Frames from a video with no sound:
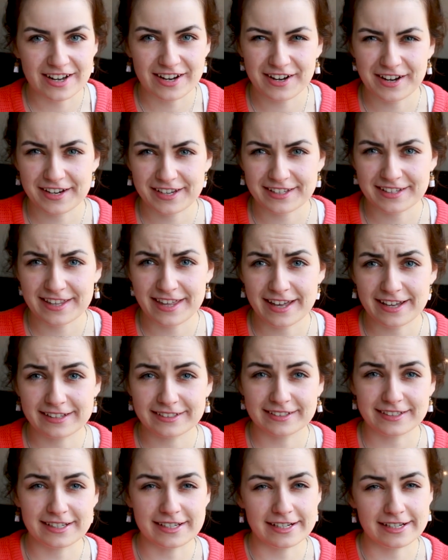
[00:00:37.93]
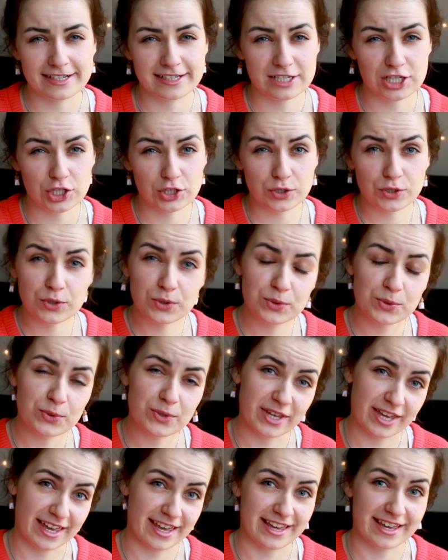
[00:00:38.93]
architect in
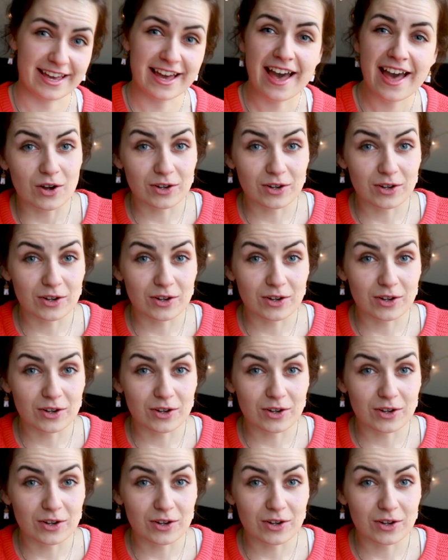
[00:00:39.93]
UK.